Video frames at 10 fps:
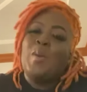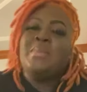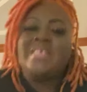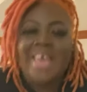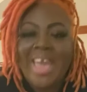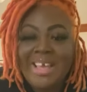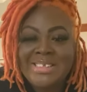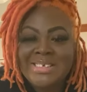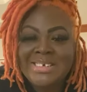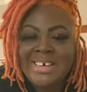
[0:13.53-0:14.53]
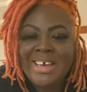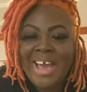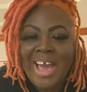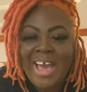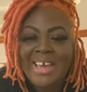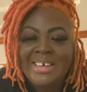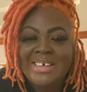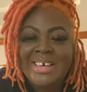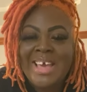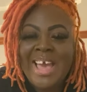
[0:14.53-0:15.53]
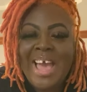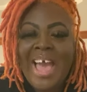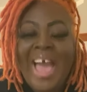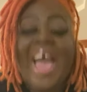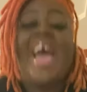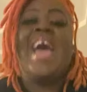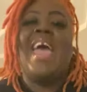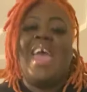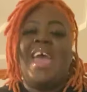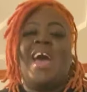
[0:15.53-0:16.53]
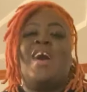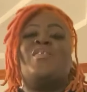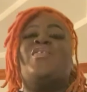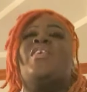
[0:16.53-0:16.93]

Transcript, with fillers: me that, huh? I have